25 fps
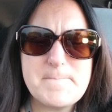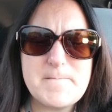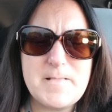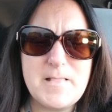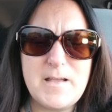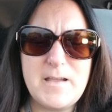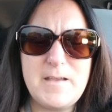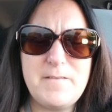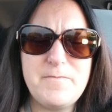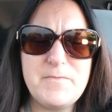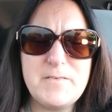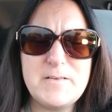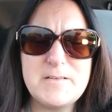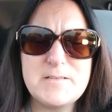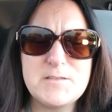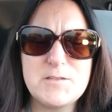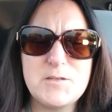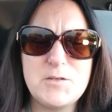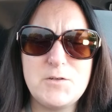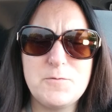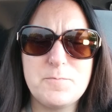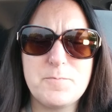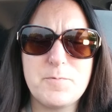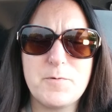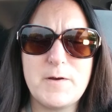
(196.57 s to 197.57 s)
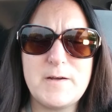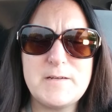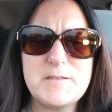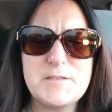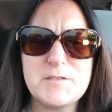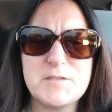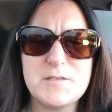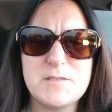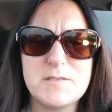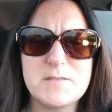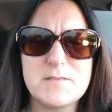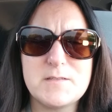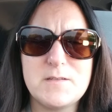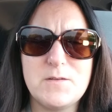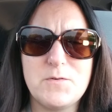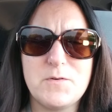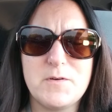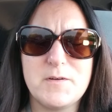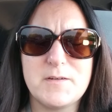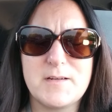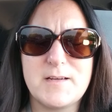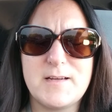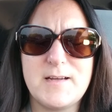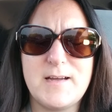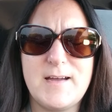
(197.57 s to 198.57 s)
Life is too precious,
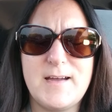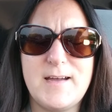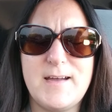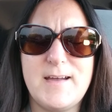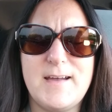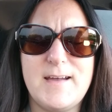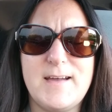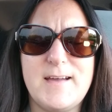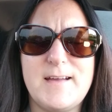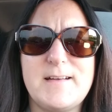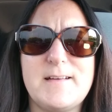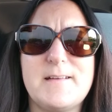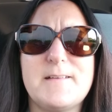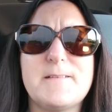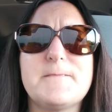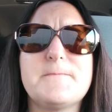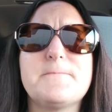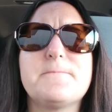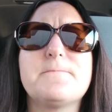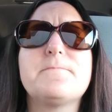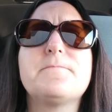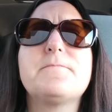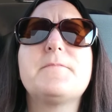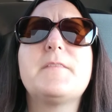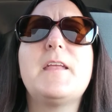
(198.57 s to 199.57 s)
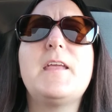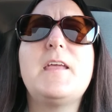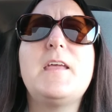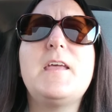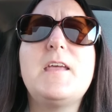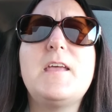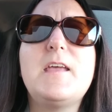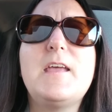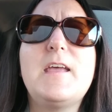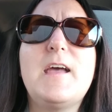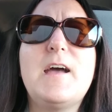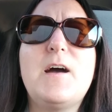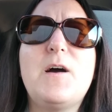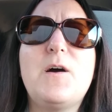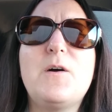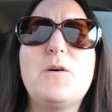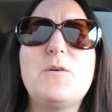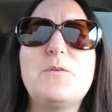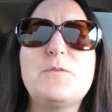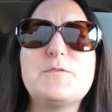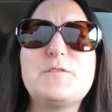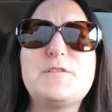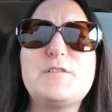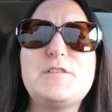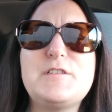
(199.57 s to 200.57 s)
Lord God.
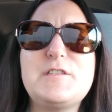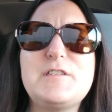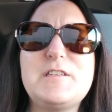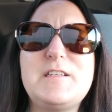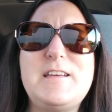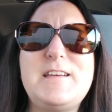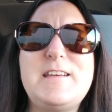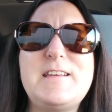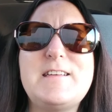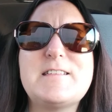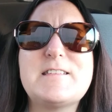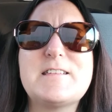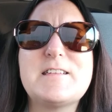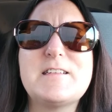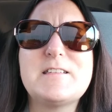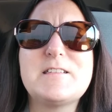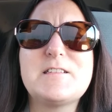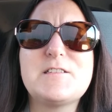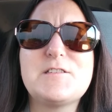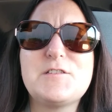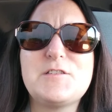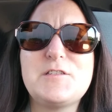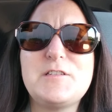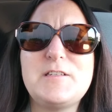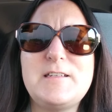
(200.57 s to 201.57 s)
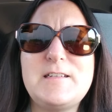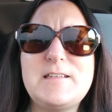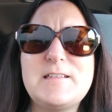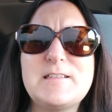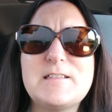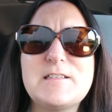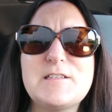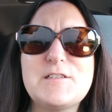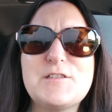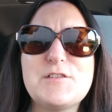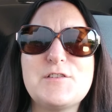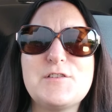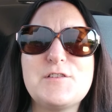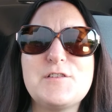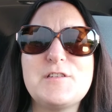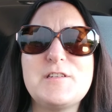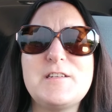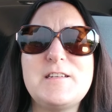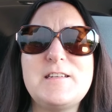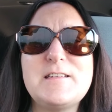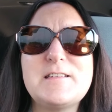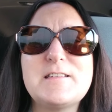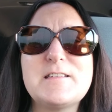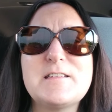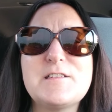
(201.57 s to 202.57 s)
Oh, Jesus, Jesus,
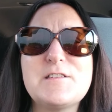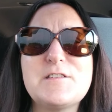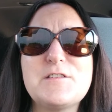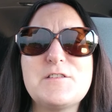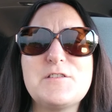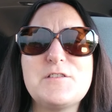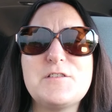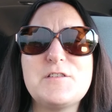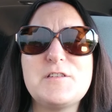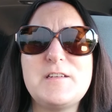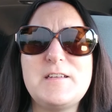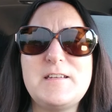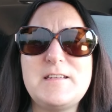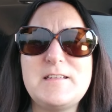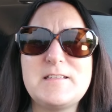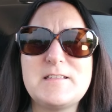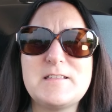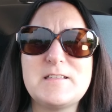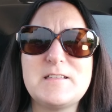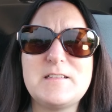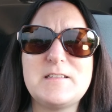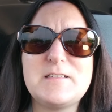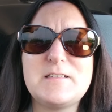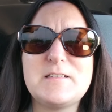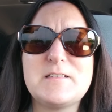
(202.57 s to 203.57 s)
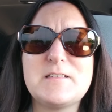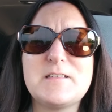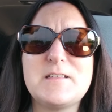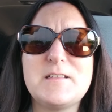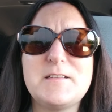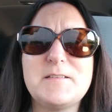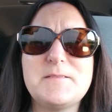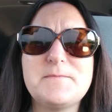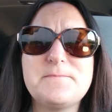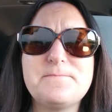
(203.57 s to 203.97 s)
Jesus, Jesus.